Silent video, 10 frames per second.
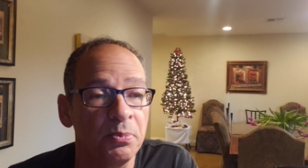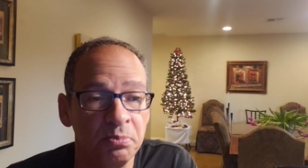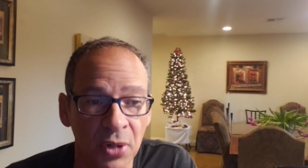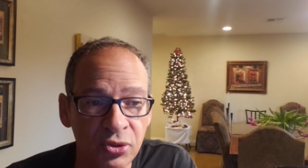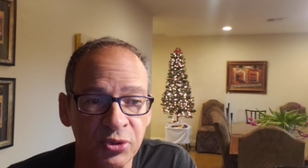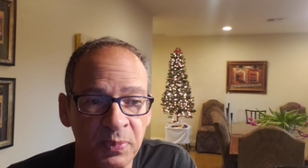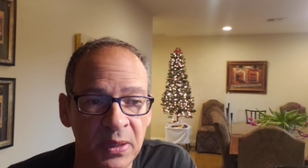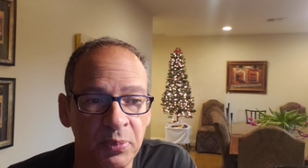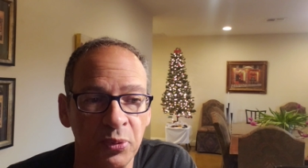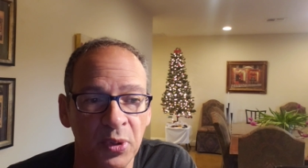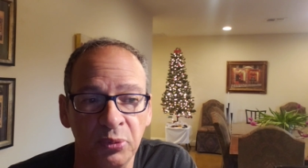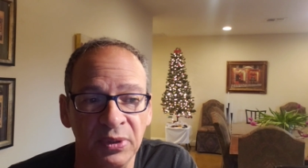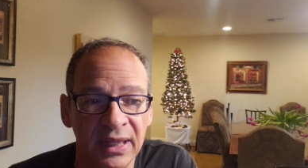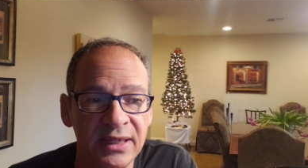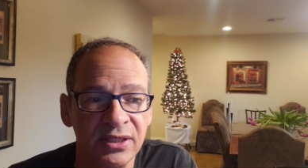Most people will
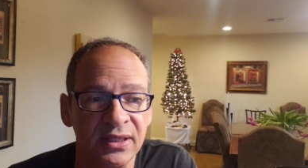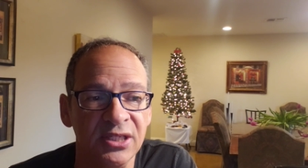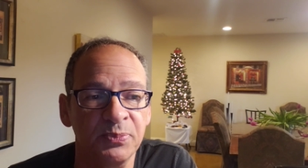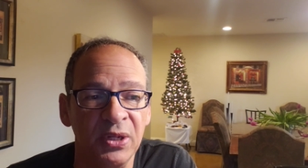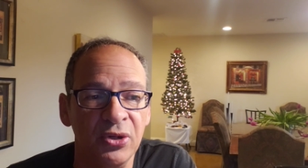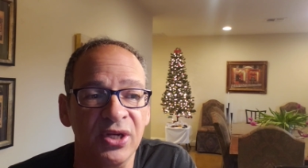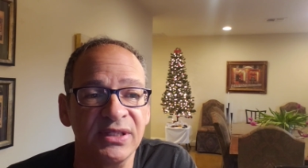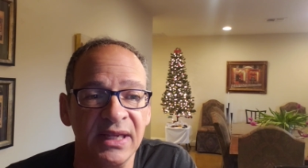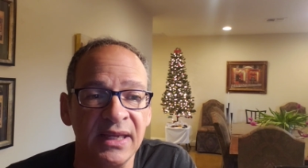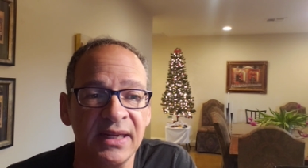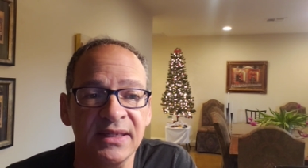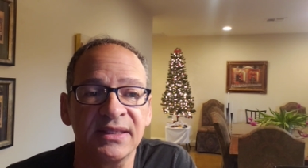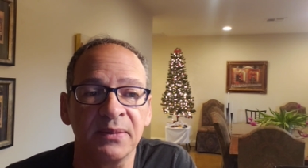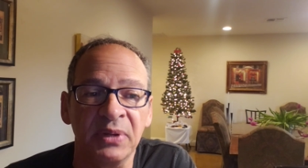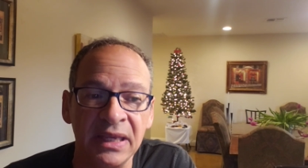relate to this because it
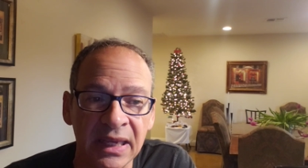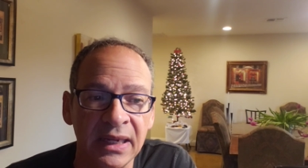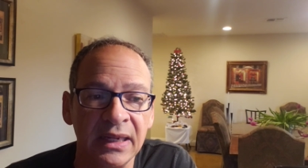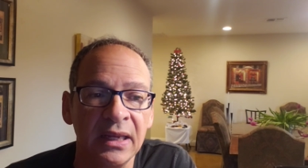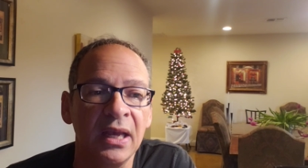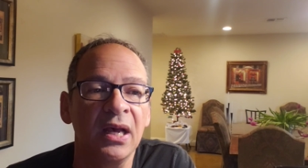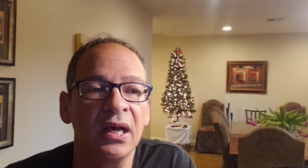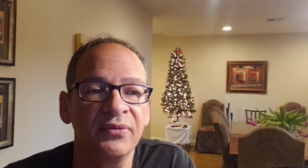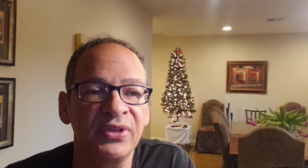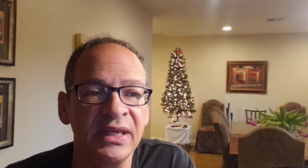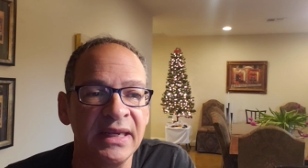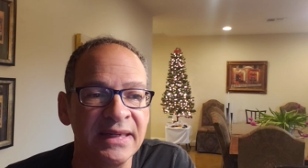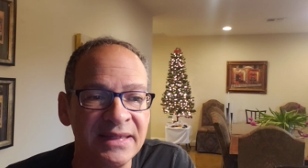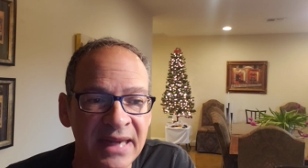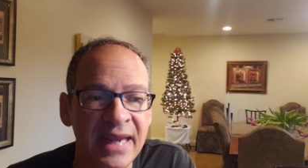is the beginning of the
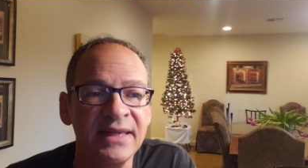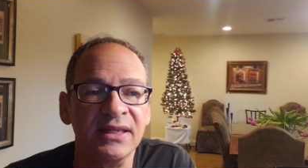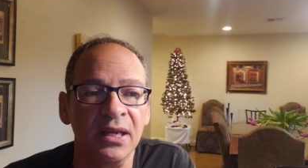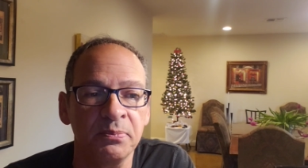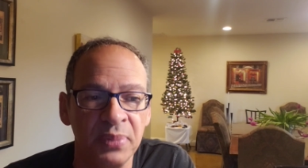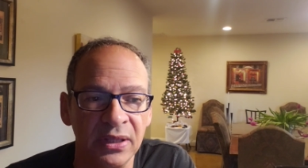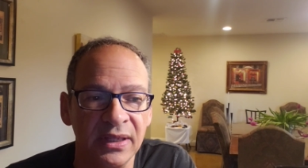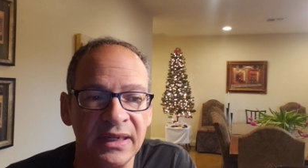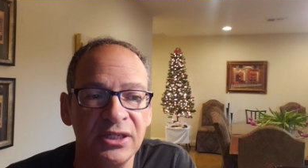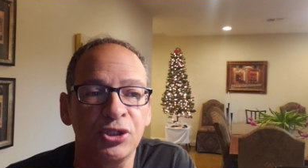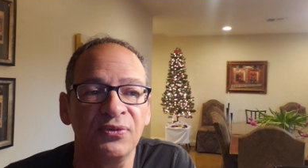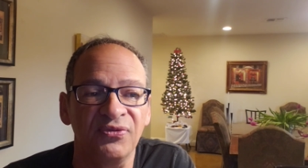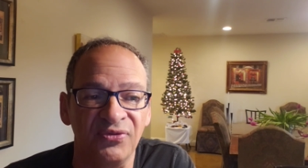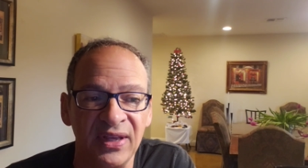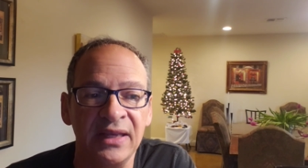innate ability to
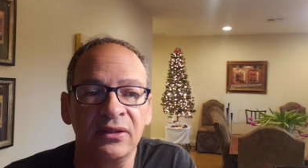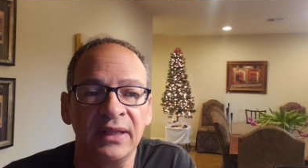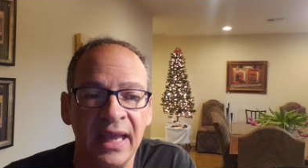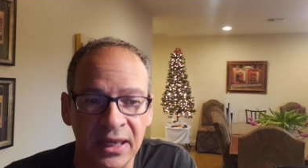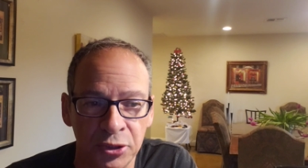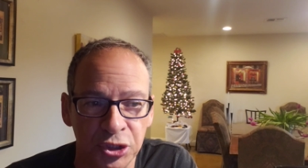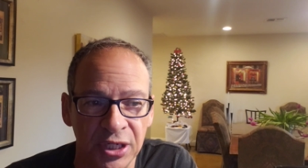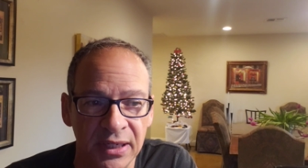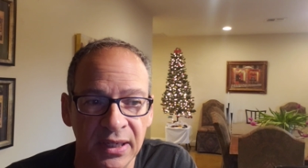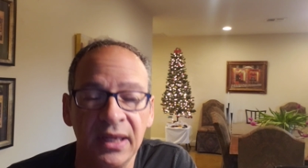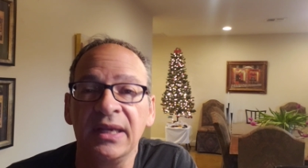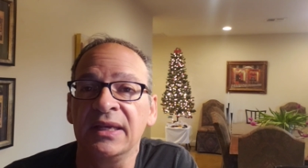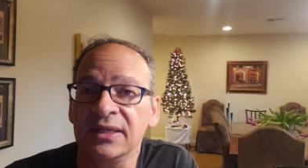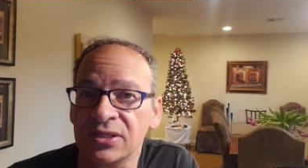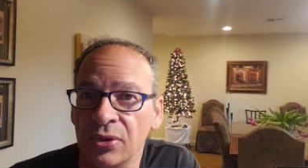feel energy.
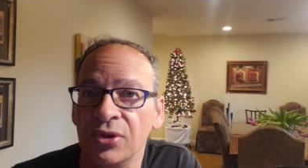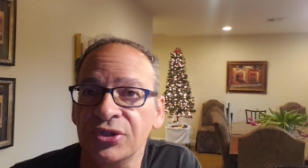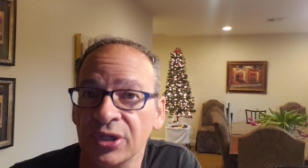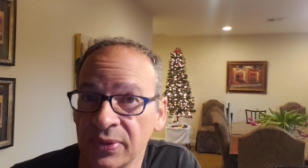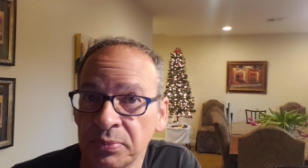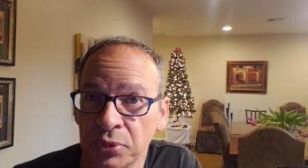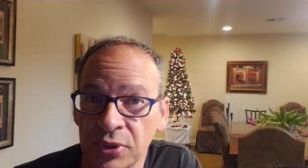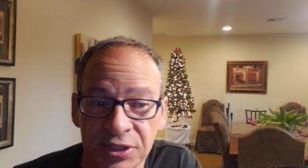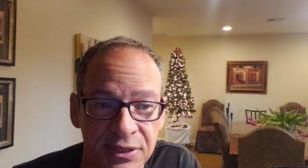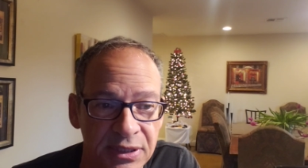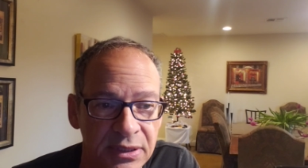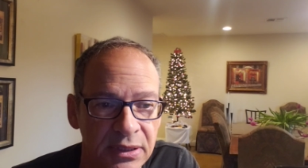It is also important.